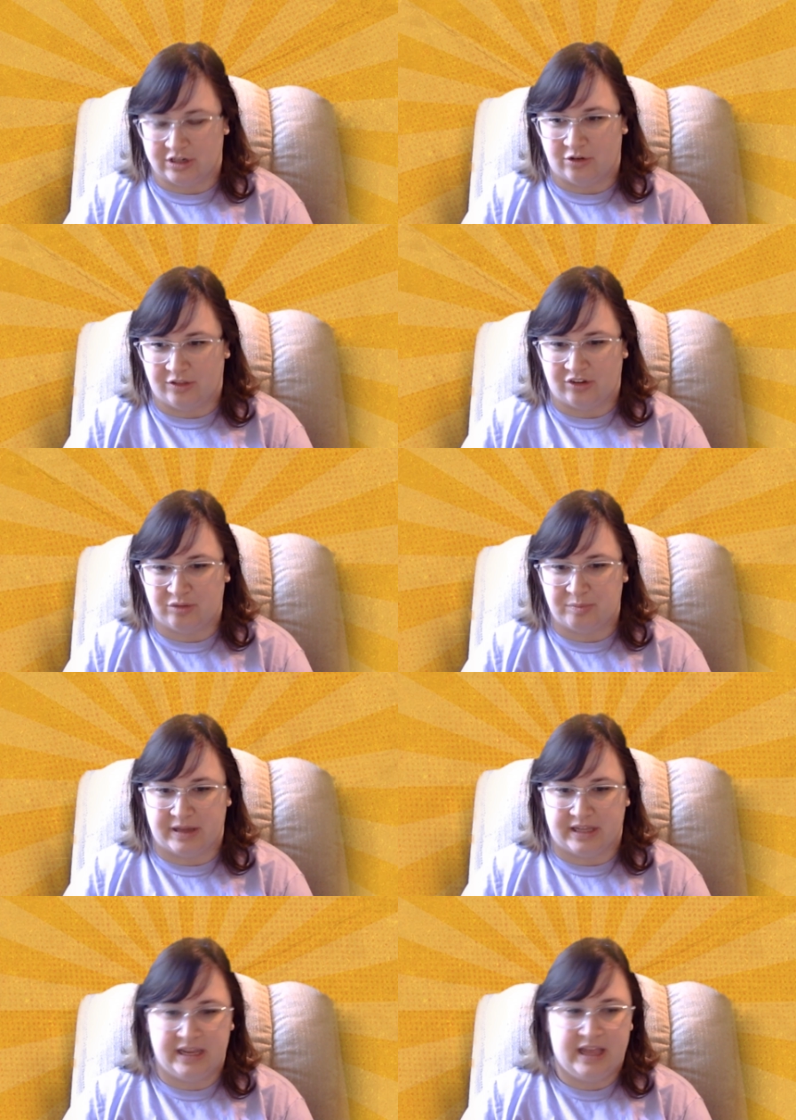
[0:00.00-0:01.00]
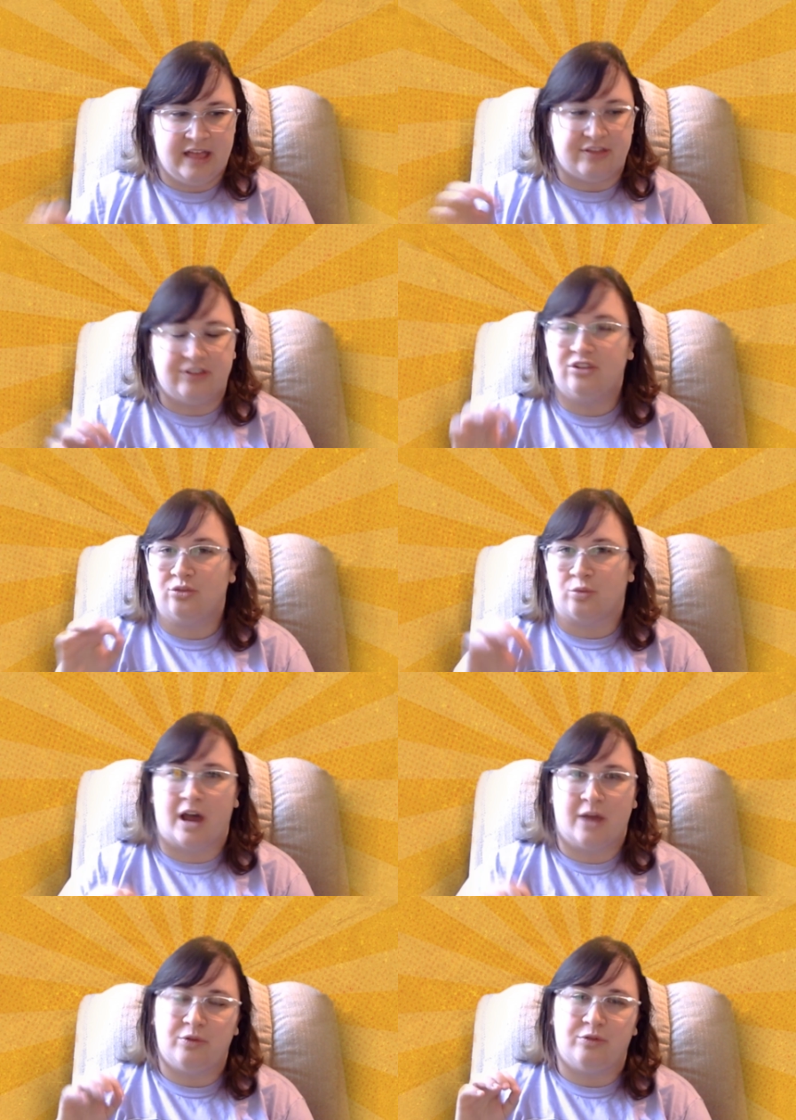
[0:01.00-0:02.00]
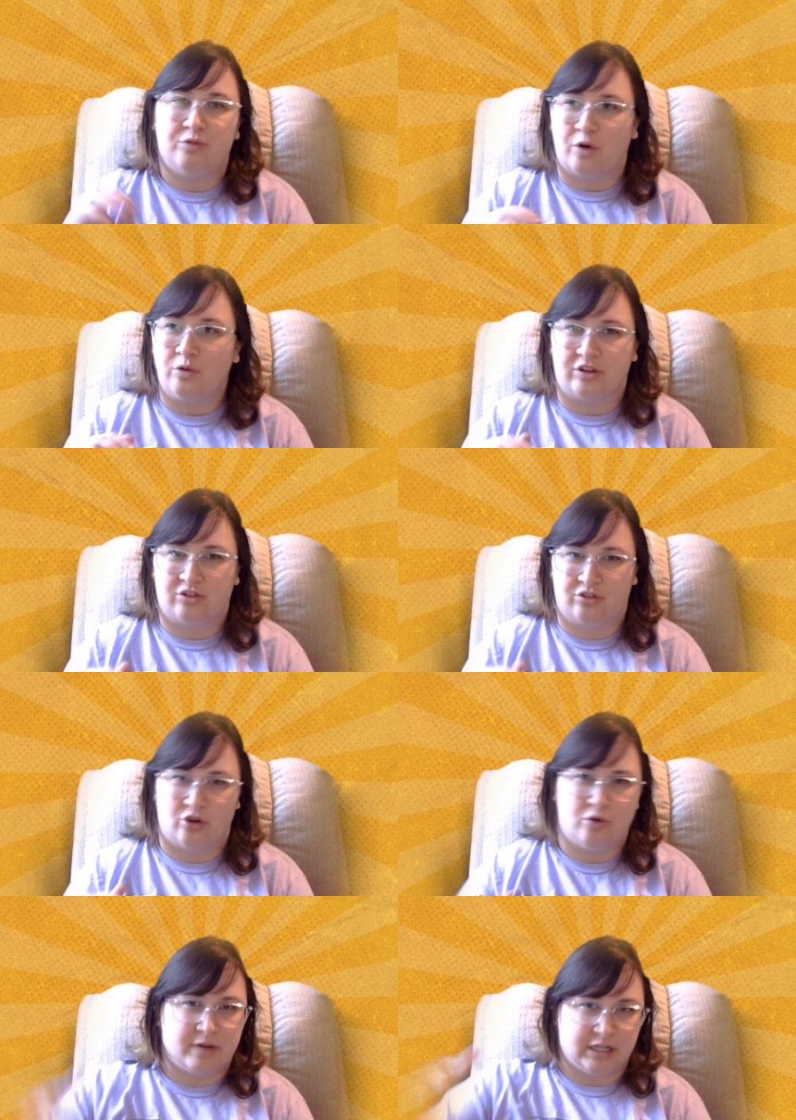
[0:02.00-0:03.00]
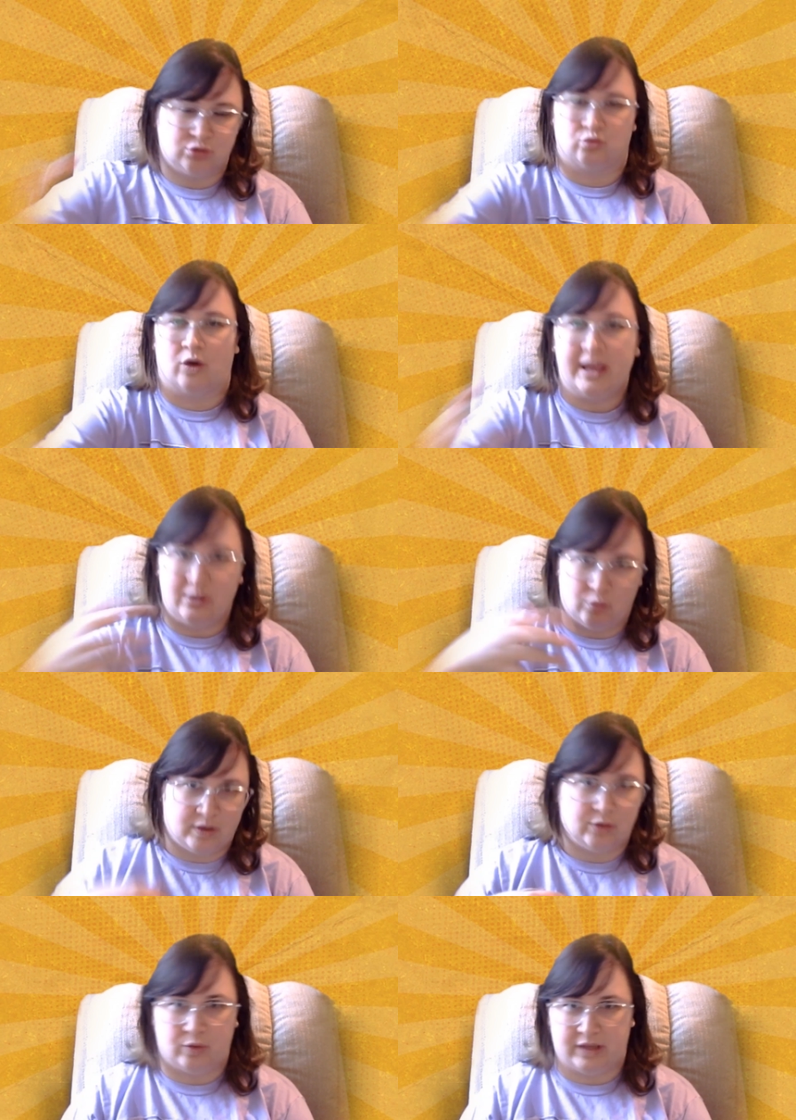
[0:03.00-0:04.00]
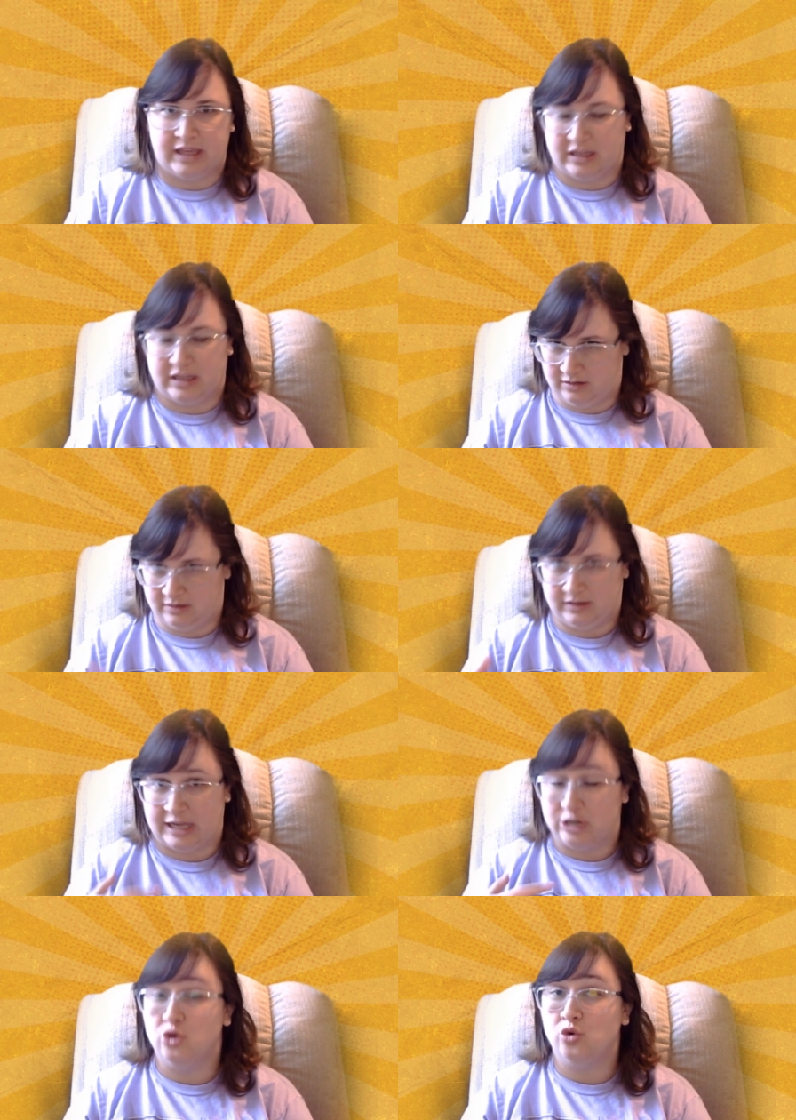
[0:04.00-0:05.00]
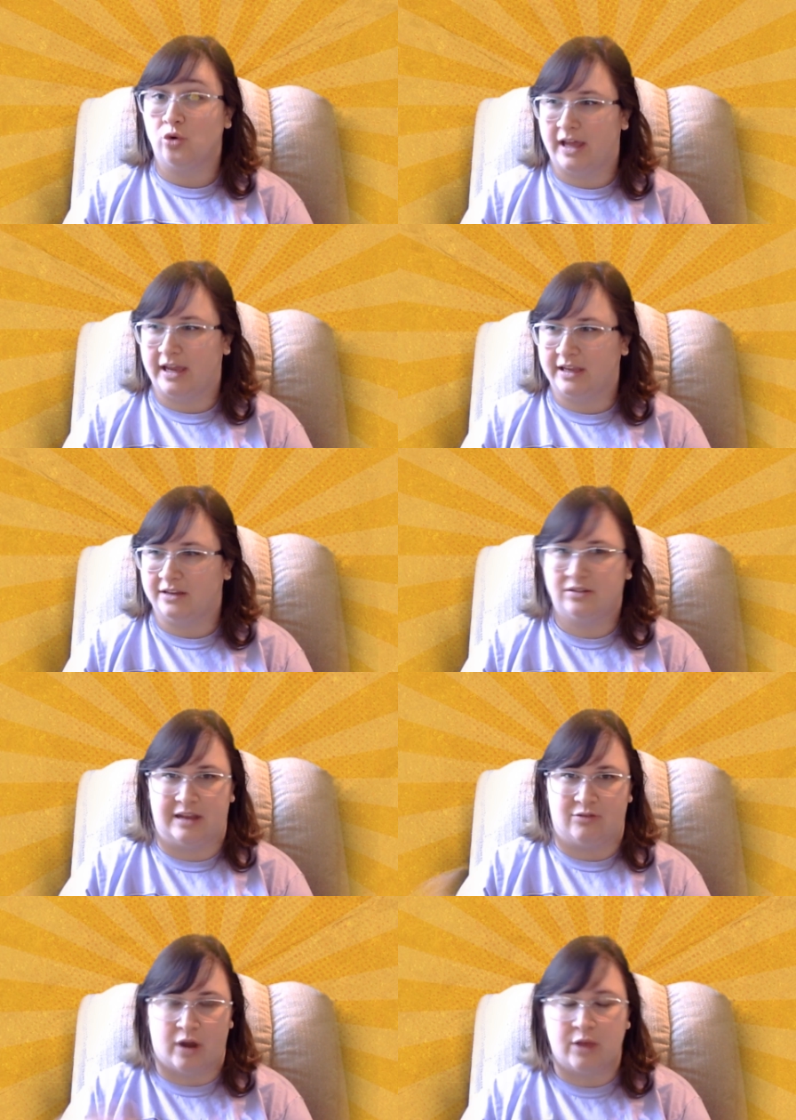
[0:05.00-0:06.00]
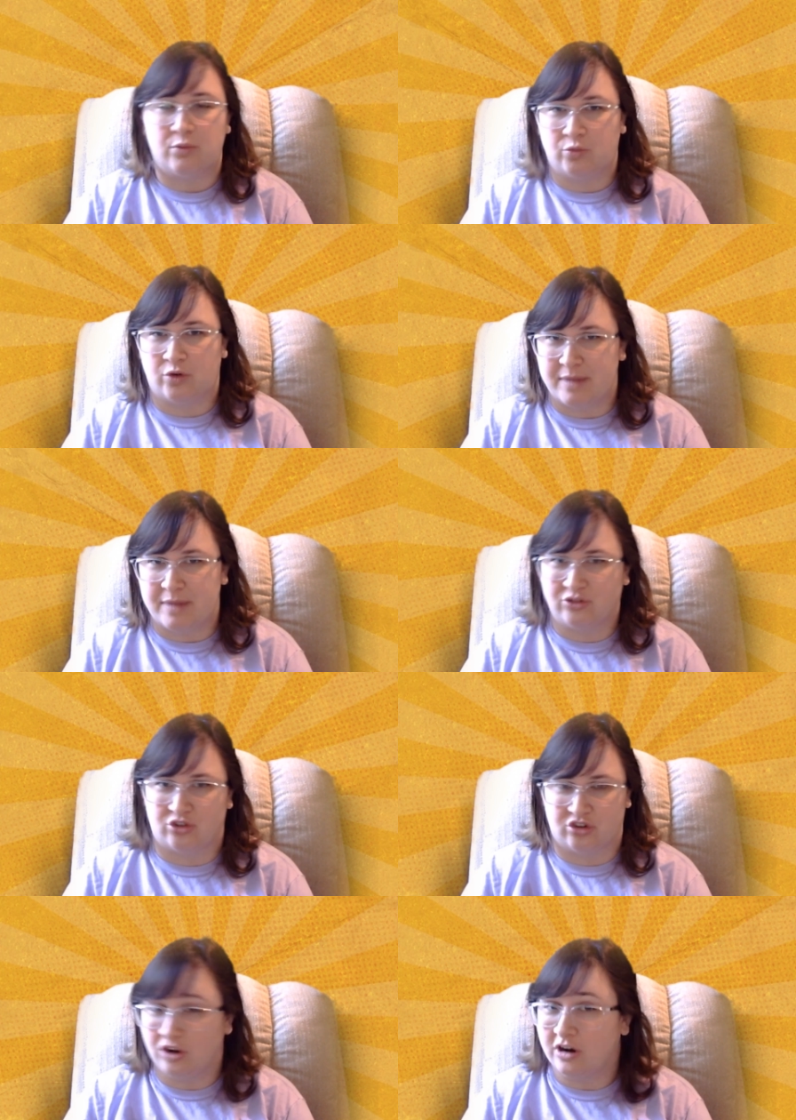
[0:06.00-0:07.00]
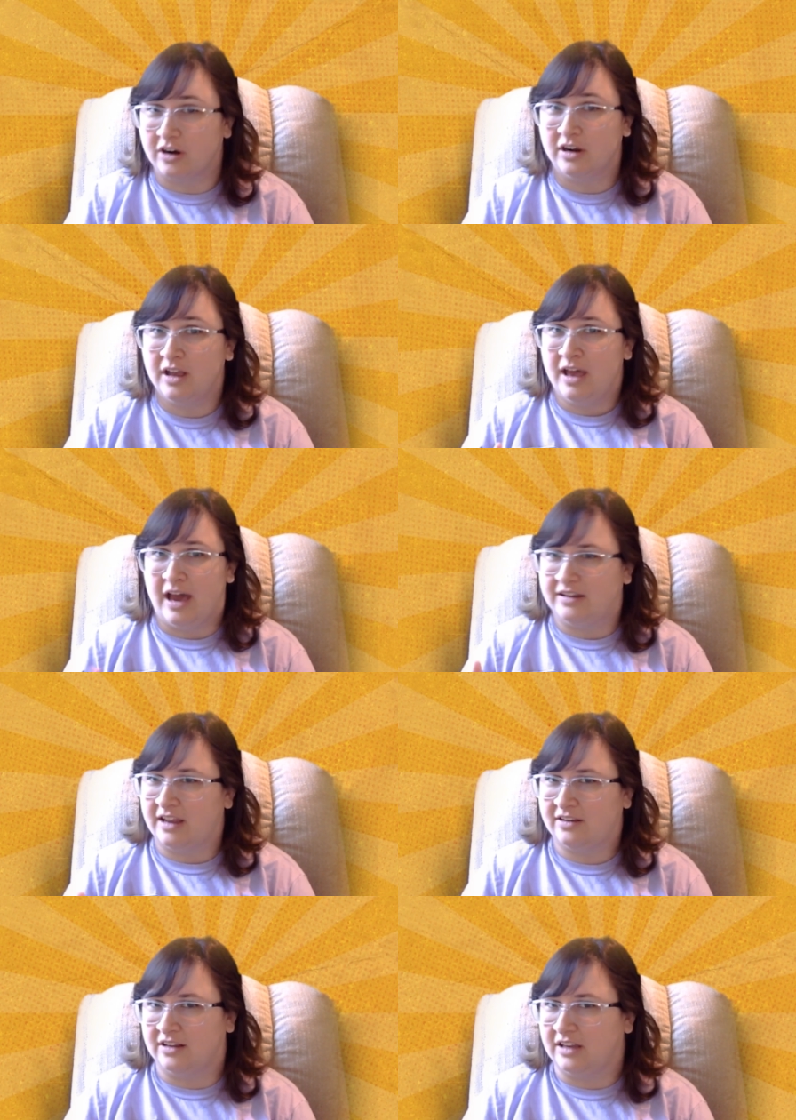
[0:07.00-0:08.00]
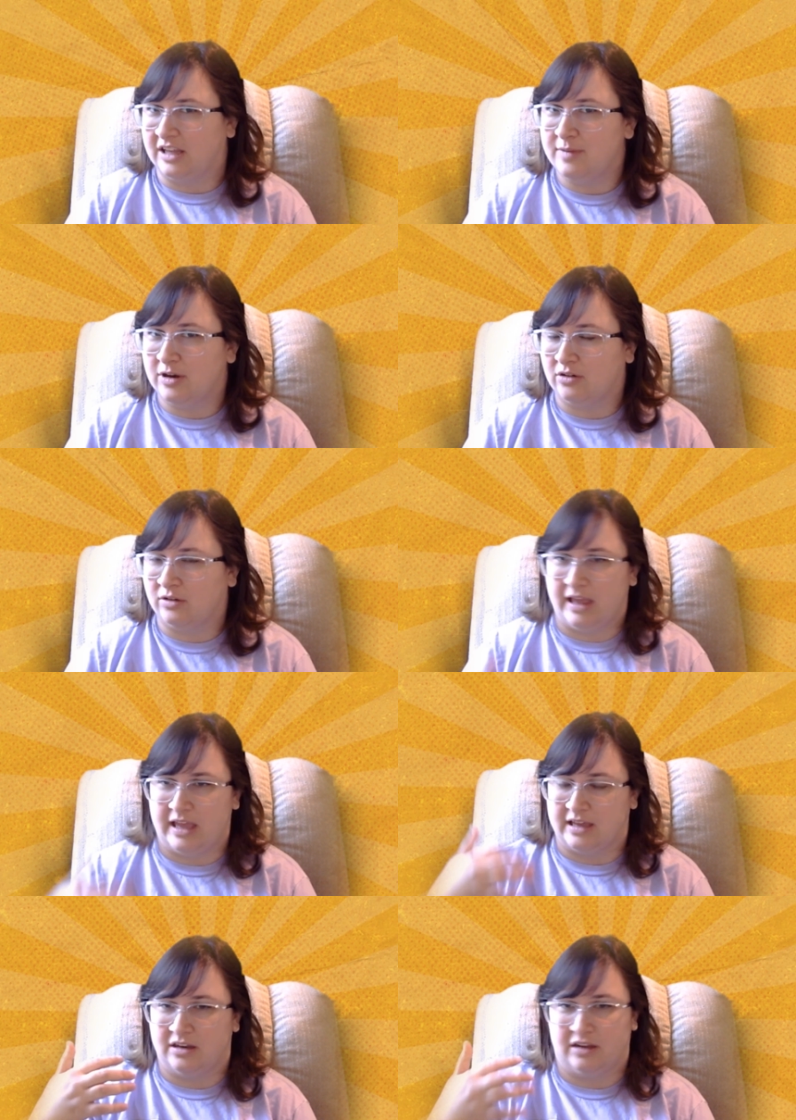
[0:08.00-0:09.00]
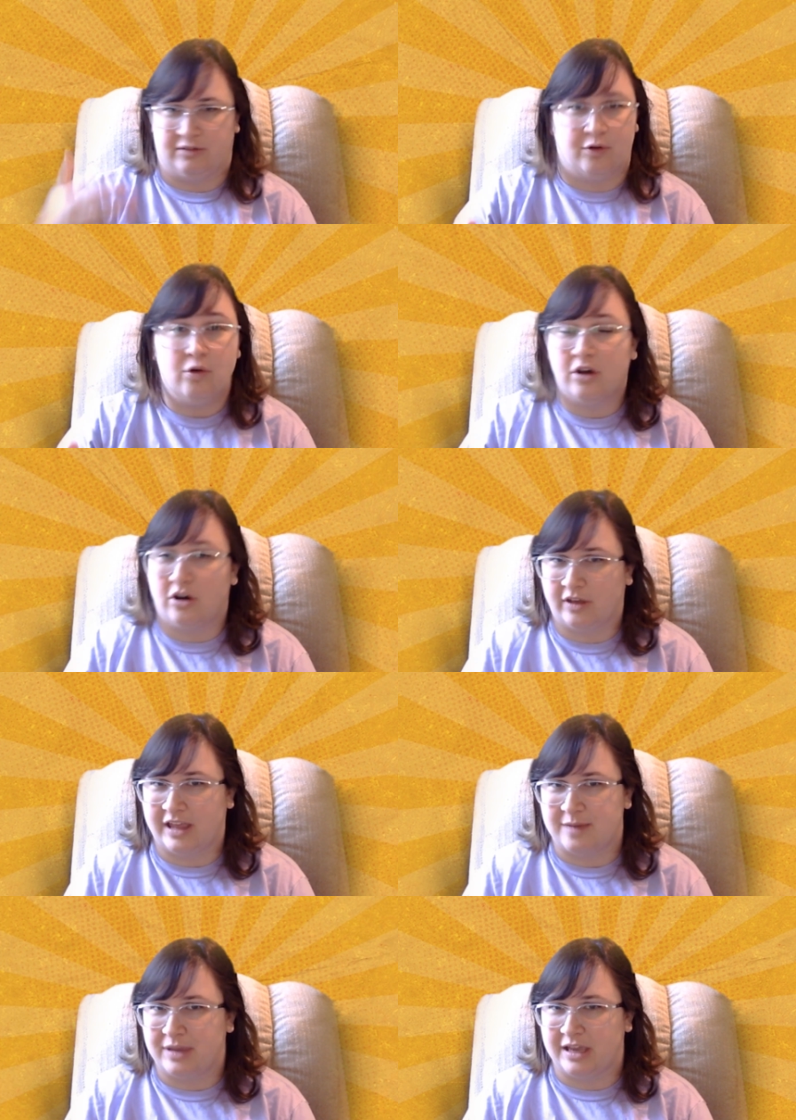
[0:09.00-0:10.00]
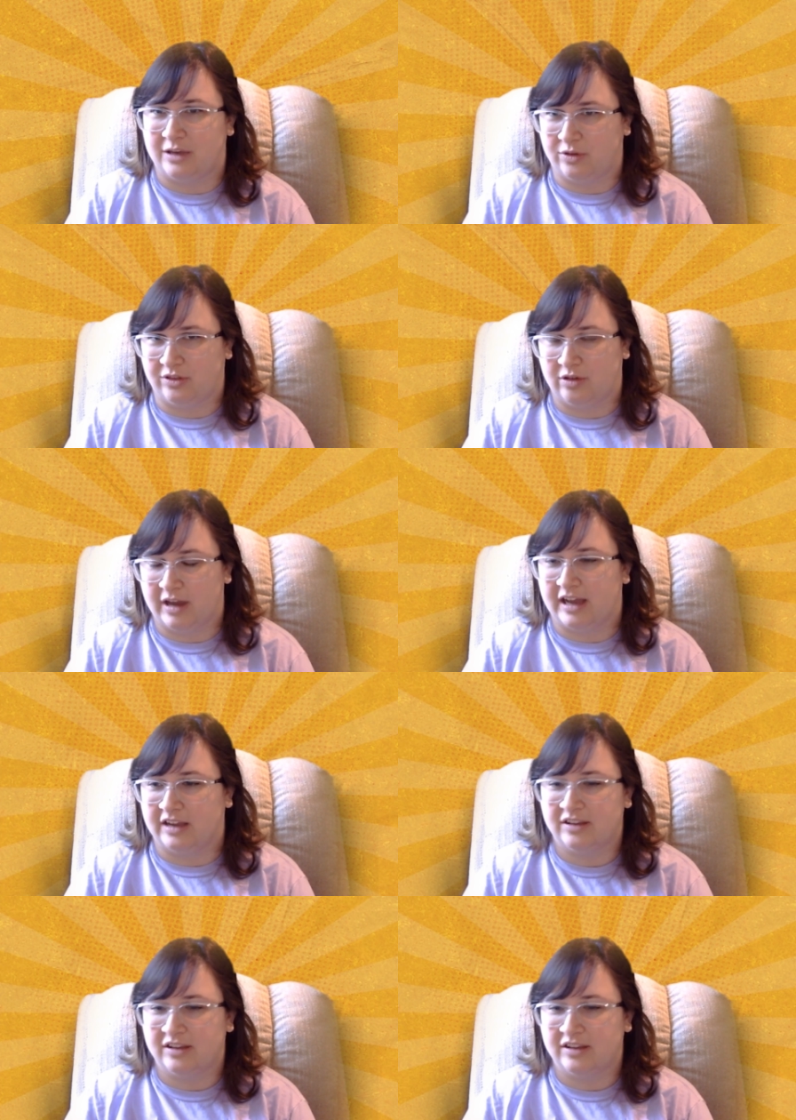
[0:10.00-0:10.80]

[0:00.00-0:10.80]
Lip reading: this, but this is why we focus so much right when we get like new clients and right when we're about to start a text and email and a phone call campaign with you guys.